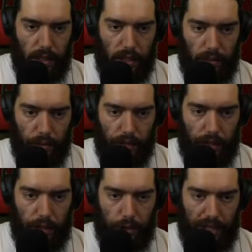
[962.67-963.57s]
The really
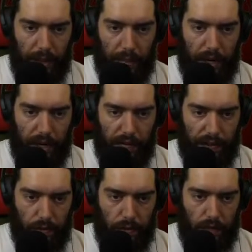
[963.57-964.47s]
tricky part of
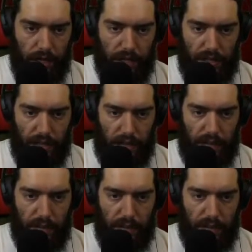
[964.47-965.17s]
this run ends